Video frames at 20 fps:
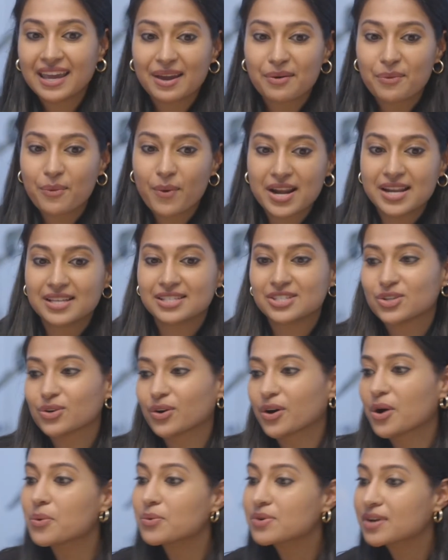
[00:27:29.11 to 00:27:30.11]
when it's
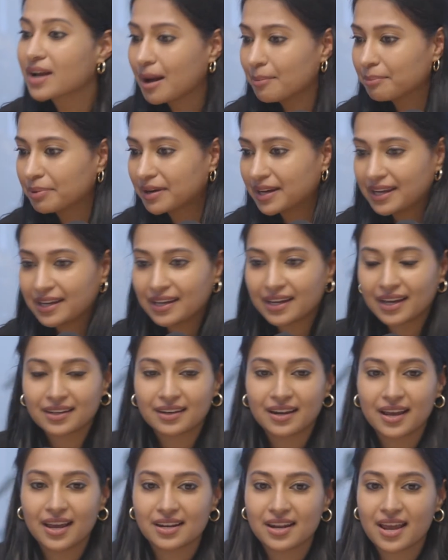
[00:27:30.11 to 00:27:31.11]
your own company
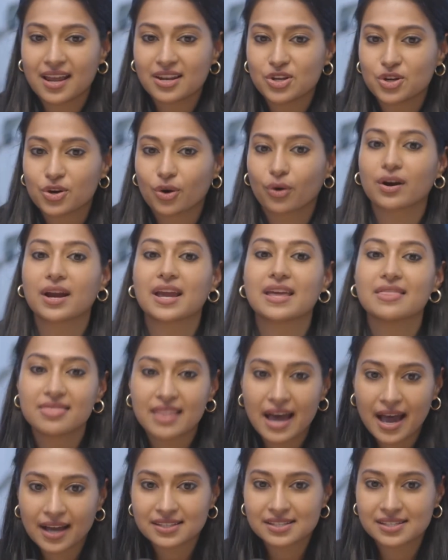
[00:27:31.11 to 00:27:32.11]
and you're in
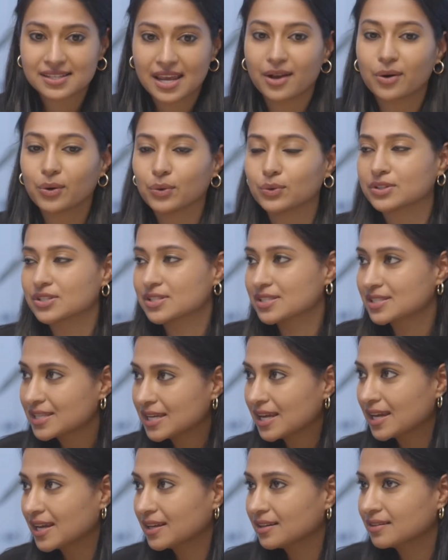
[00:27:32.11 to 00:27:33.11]
that stakeholder
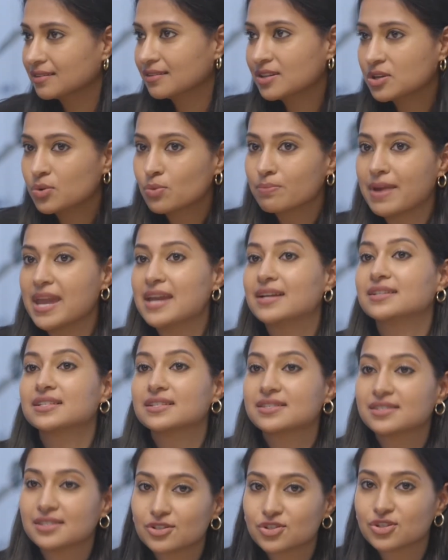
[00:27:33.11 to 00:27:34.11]
seat, you make
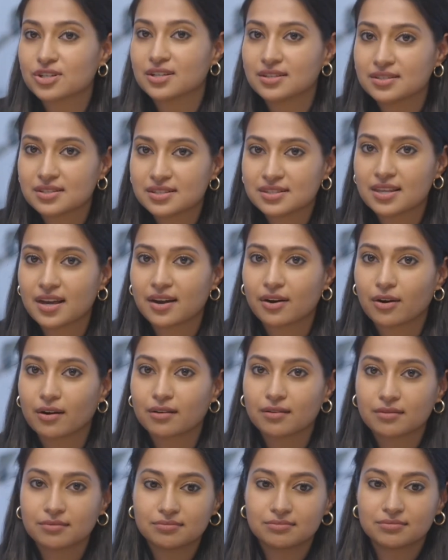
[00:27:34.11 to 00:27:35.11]
decisions that
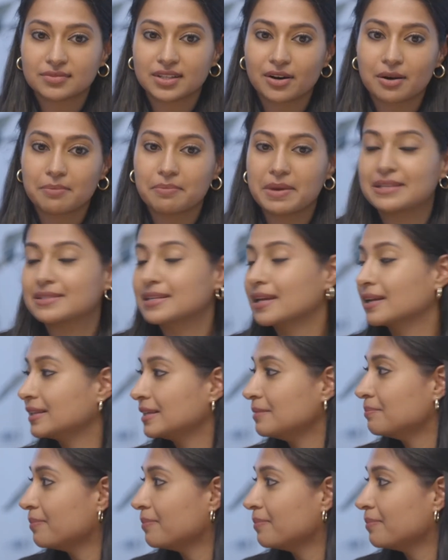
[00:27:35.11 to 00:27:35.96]
are basically